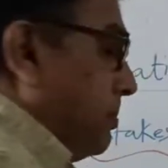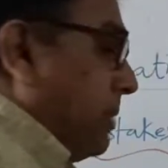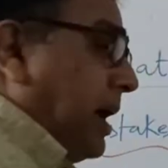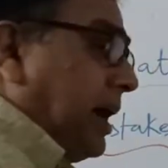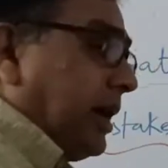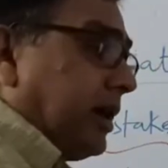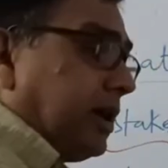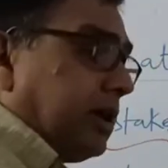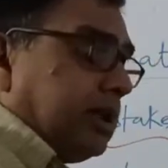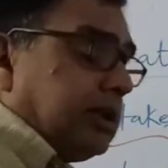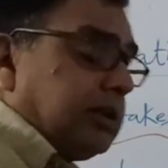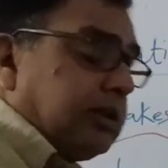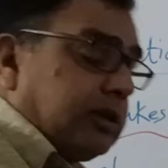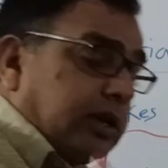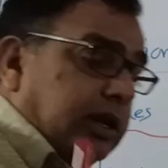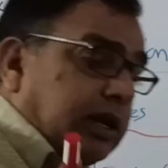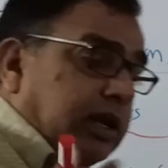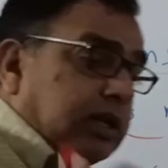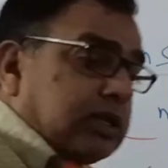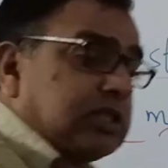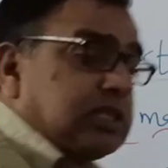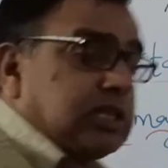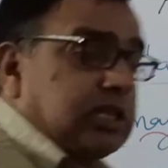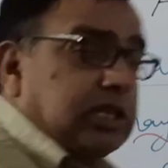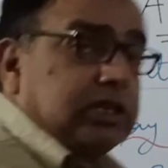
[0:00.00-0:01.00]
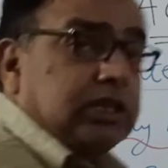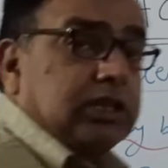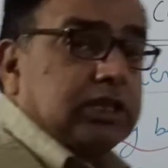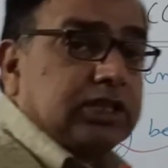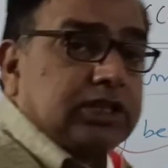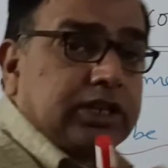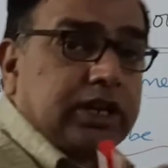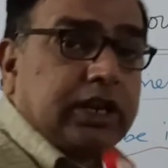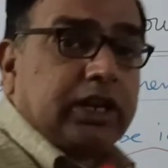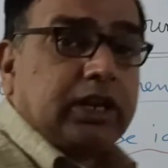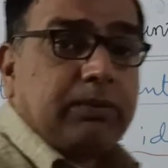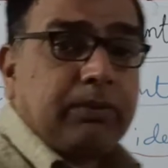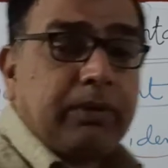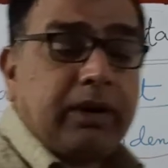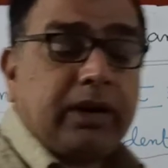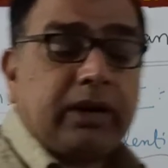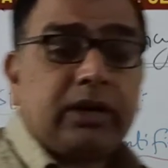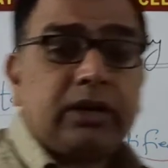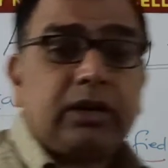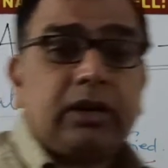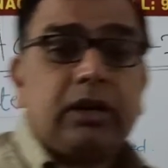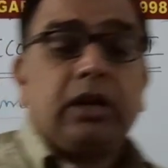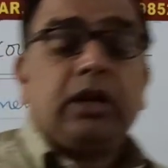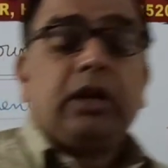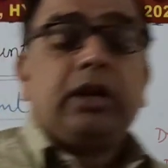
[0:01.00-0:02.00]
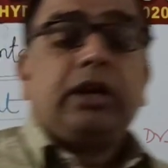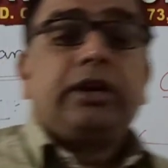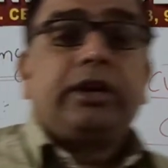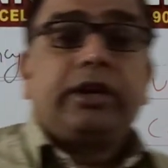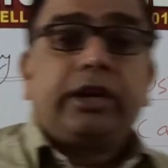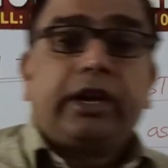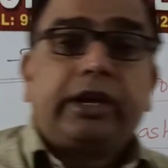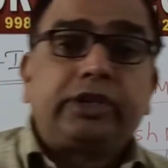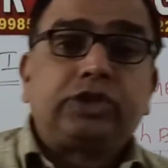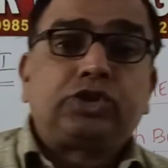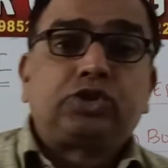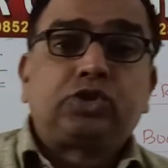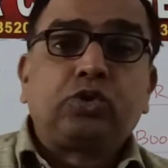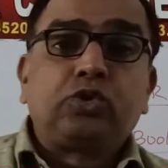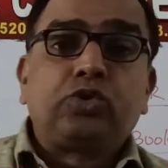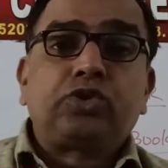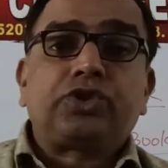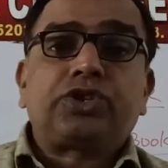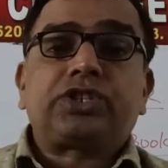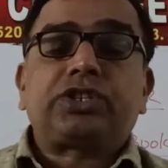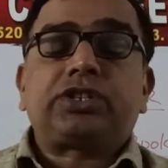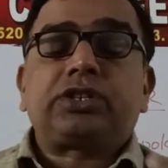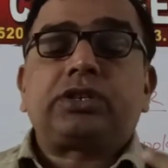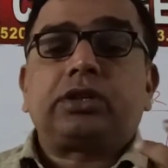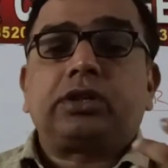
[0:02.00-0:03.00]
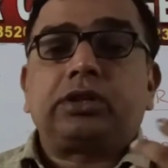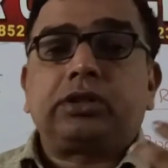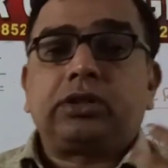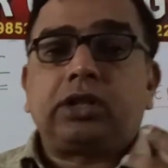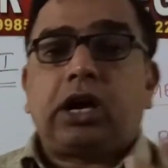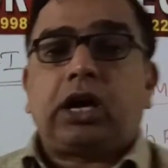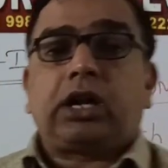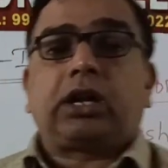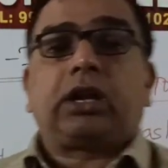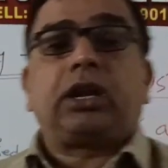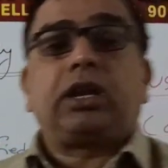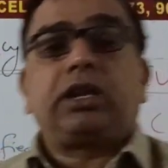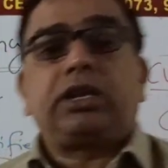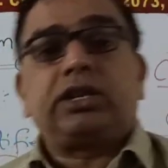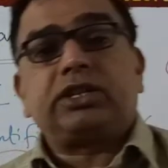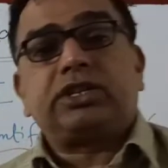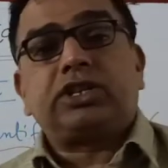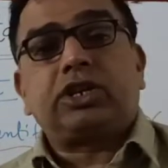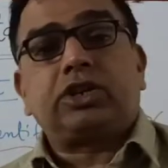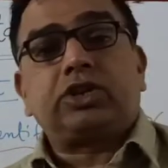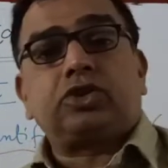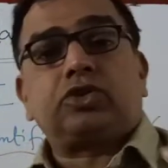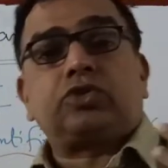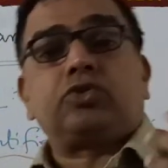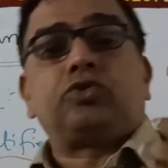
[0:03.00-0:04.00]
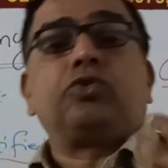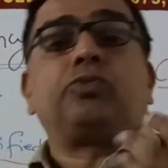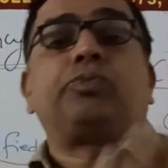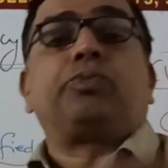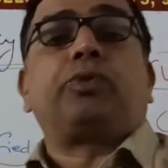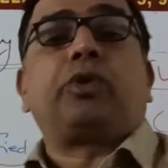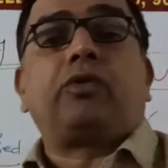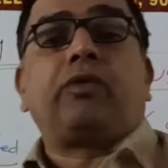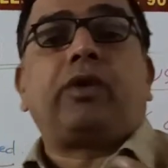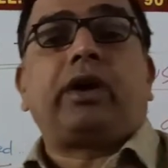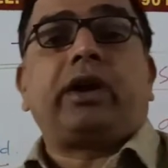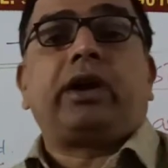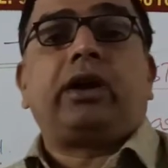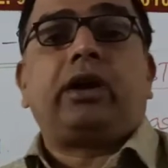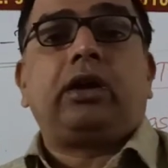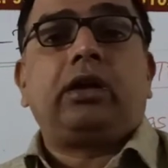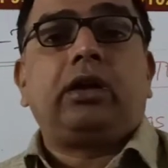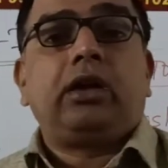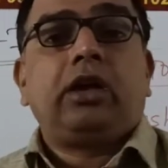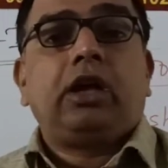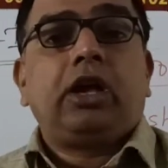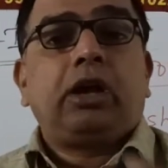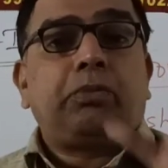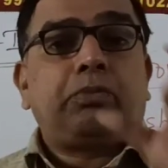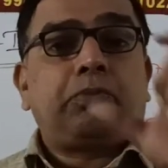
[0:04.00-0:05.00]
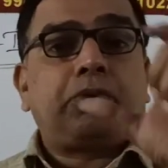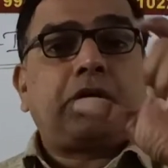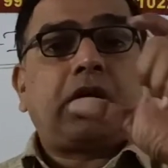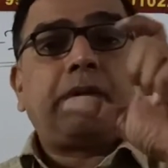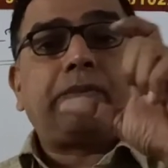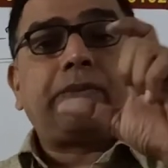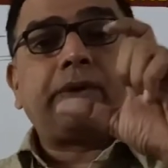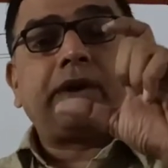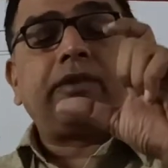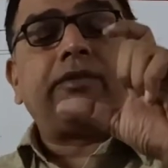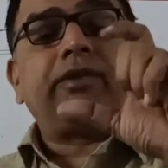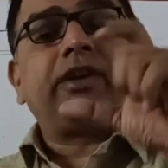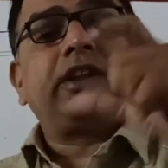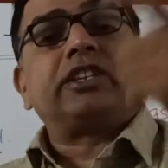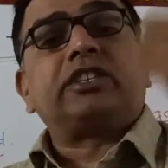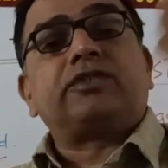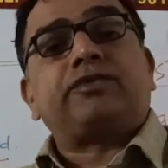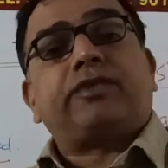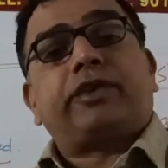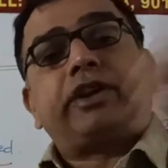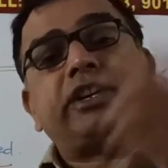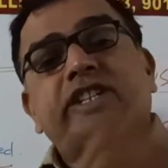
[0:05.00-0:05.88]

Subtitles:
bank reconciliation statement ensures the organization to provide proper evidence for